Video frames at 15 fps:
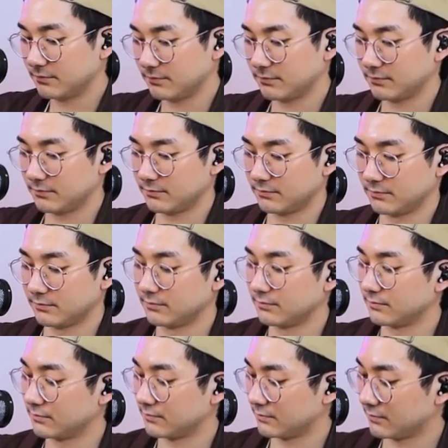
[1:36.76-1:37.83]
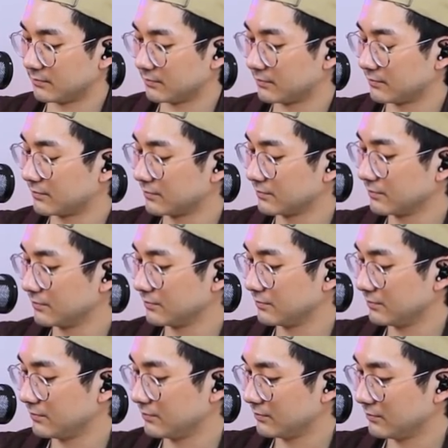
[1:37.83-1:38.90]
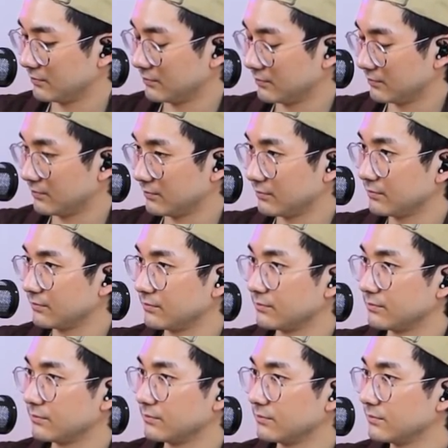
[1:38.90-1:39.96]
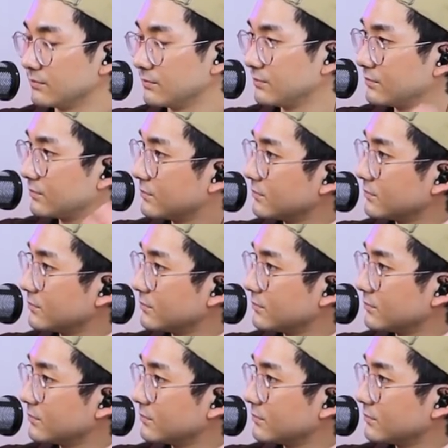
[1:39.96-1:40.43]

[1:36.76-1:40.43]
[no speech]